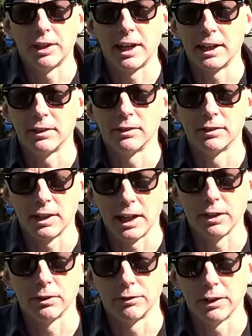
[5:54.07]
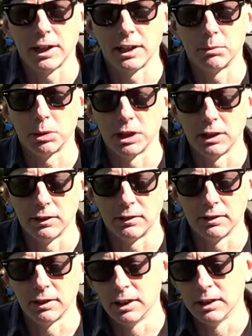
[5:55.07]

that style of flying because